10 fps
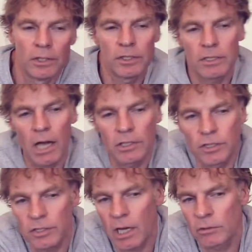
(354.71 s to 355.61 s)
The
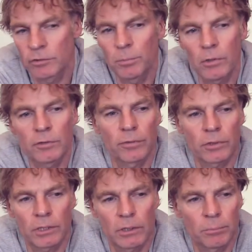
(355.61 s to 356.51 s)
stages counts both
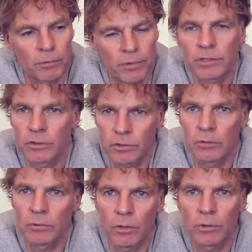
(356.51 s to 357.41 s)
for, say, the professional
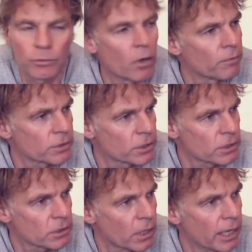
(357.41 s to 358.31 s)
zone, going to offices,